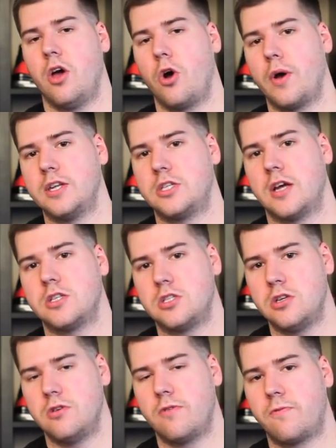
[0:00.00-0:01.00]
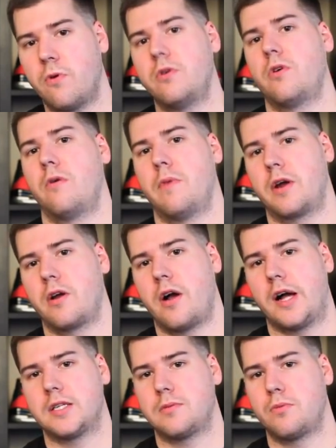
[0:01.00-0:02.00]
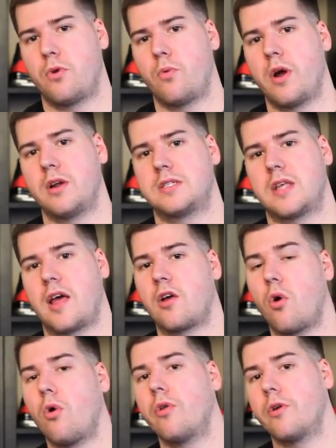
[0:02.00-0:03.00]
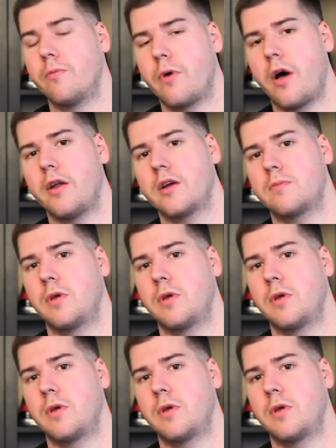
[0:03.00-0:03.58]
OHSU for Doernbecher Hospital where it's like older product,